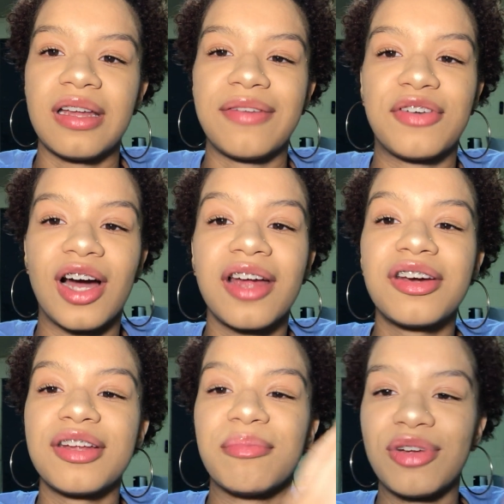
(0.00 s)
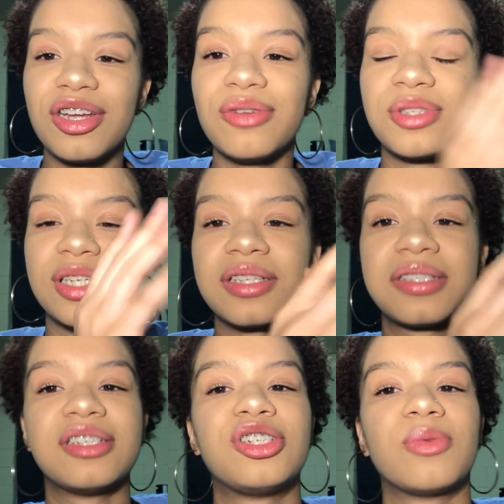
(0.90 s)
if God couldn't bring you to the
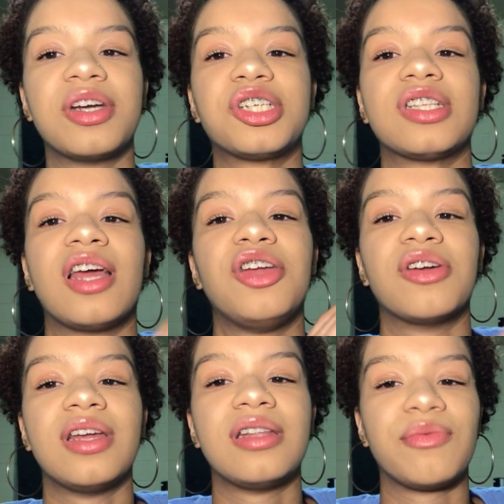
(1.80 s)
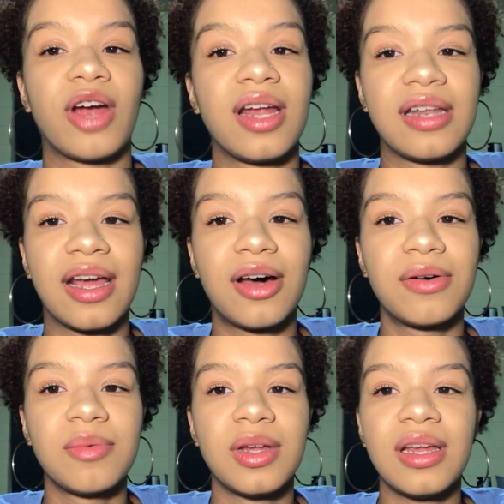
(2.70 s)
situation that you're in right now,